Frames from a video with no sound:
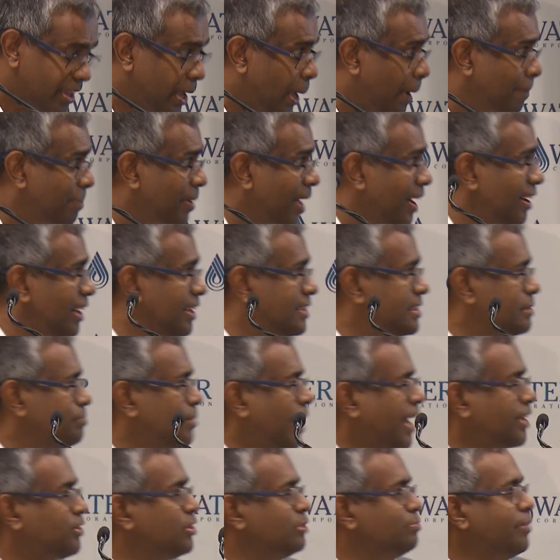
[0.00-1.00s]
Apparently, it's
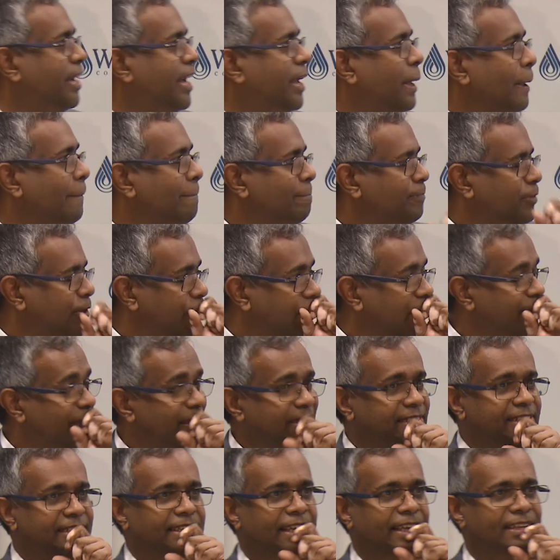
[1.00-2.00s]
back to my
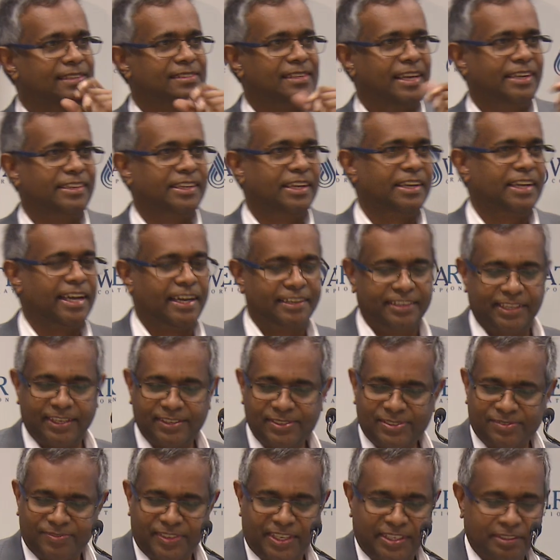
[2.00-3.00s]
university days, undergrad
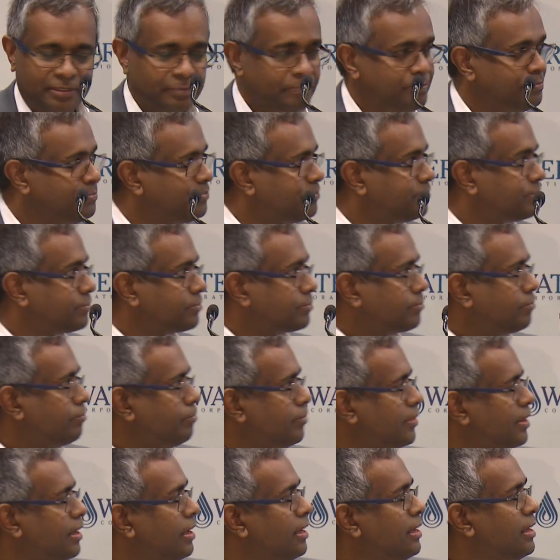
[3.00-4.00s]
days, where
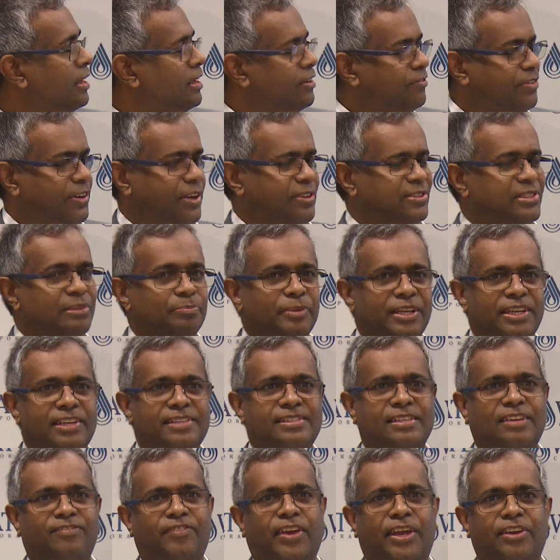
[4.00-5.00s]
ferrocement
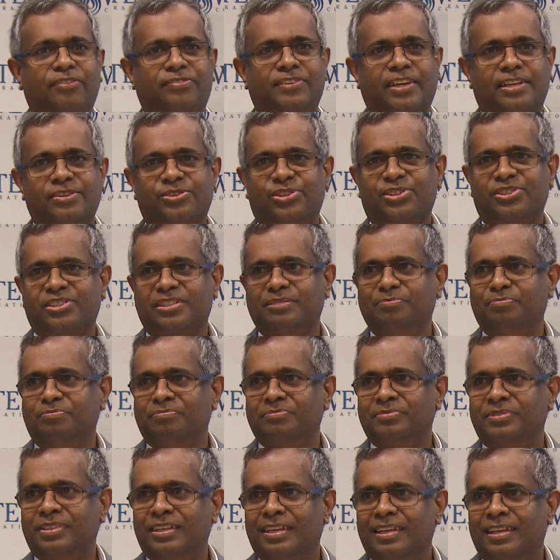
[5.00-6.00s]
is a way of
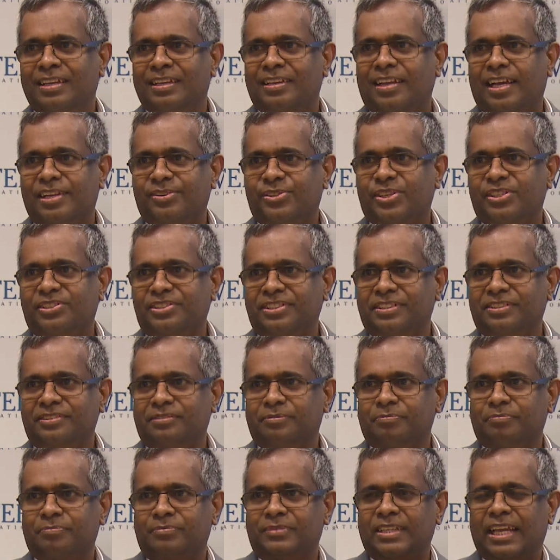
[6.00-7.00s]

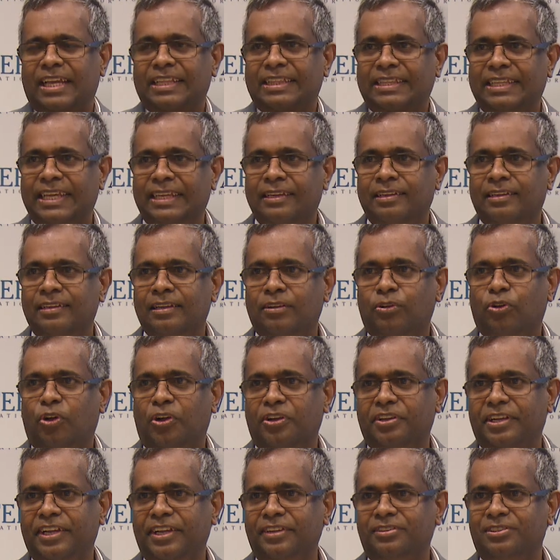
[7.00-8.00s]
constructing thin
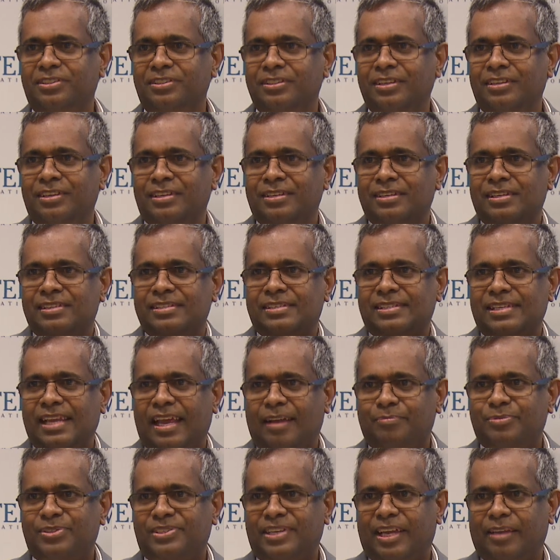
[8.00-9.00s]
concrete
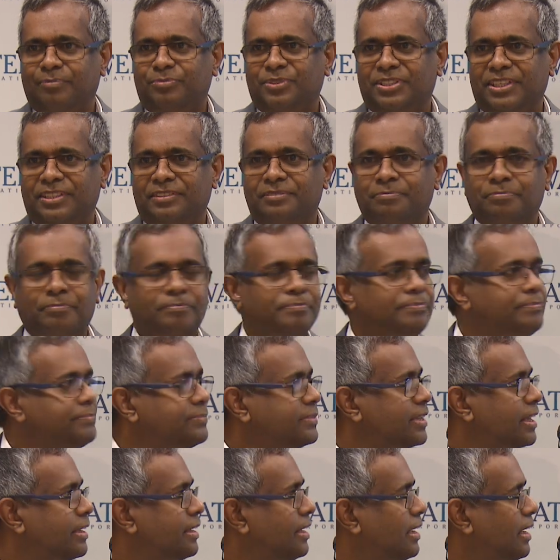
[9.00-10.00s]
slabs type thing,
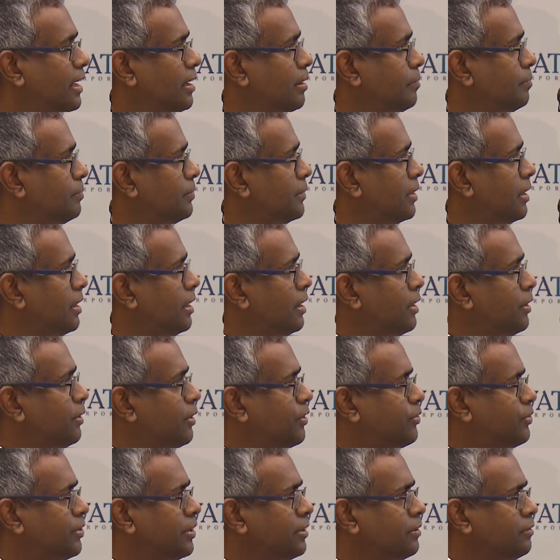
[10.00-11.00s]

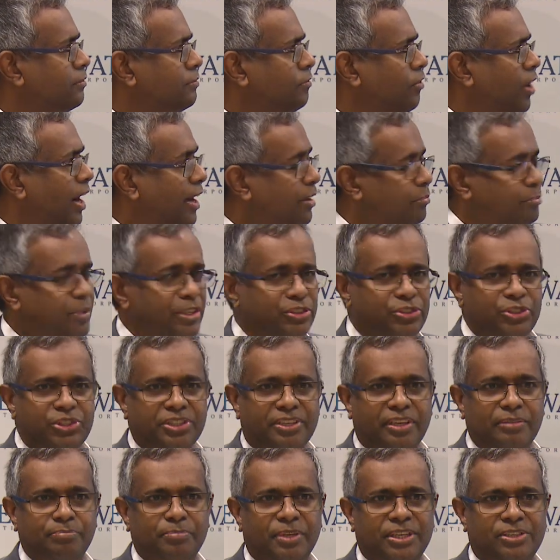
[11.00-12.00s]
using wire mesh,
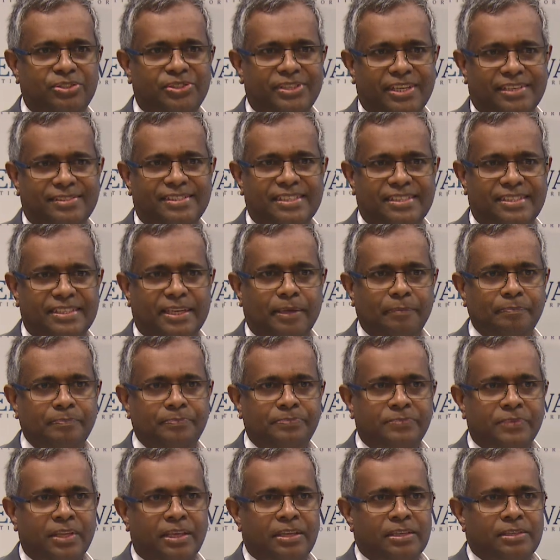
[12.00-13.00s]
chicken mesh, etc.
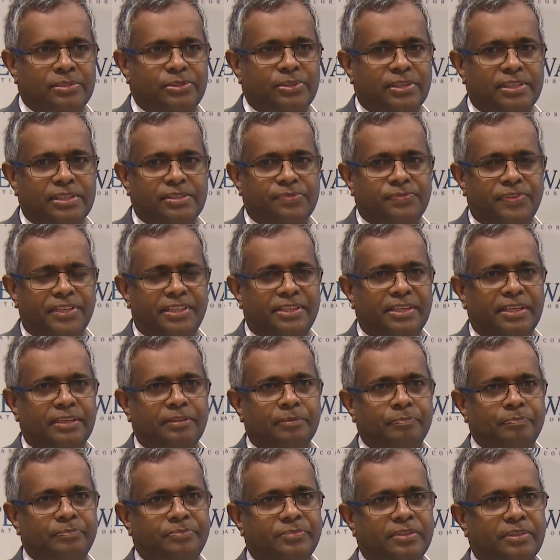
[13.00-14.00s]
So it's
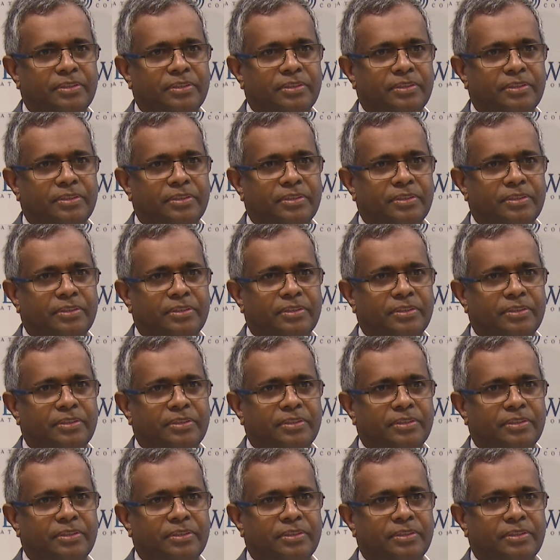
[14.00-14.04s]
very